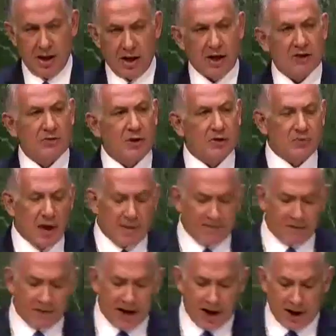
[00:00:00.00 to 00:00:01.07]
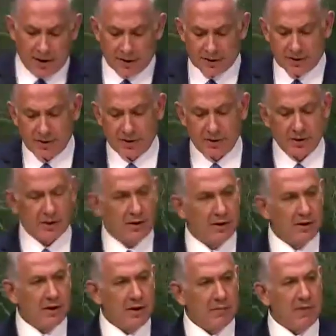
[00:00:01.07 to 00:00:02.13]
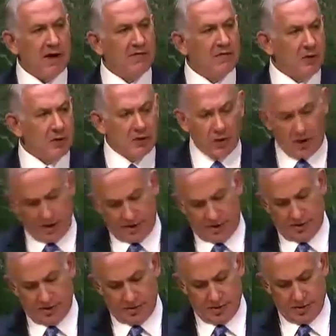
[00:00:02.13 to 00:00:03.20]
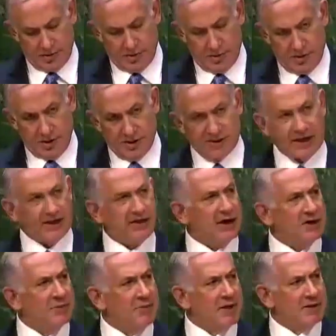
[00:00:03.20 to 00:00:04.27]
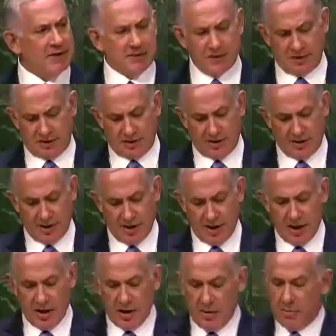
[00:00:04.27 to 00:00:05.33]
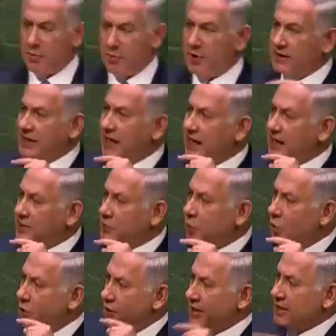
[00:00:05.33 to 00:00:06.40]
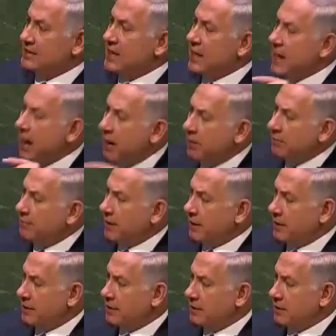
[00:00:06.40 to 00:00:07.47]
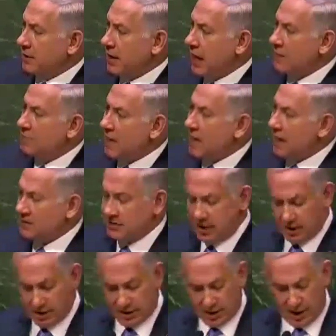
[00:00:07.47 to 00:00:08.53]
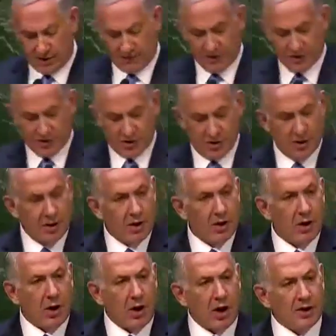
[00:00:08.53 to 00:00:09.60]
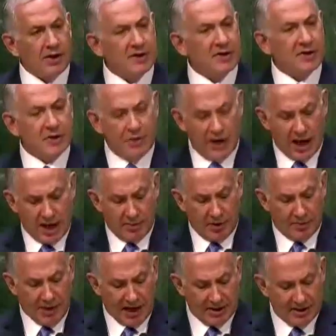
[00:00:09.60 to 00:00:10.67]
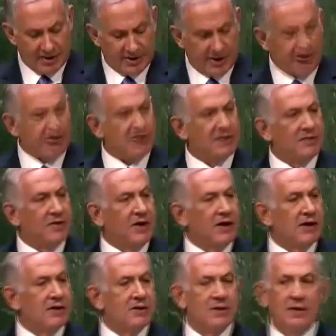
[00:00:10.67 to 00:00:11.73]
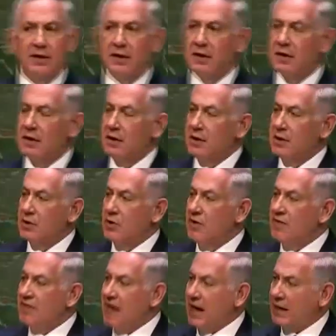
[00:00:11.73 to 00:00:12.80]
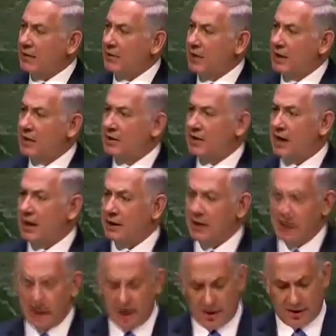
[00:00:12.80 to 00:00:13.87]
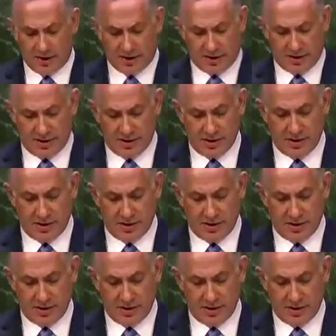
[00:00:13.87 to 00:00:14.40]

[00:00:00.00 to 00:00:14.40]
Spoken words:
Israel dropped flyers, made phone calls, sent text messages, broadcast warnings in Arabic on Palestinian television, all this to enable Palestinian civilians to evacuate targeted areas.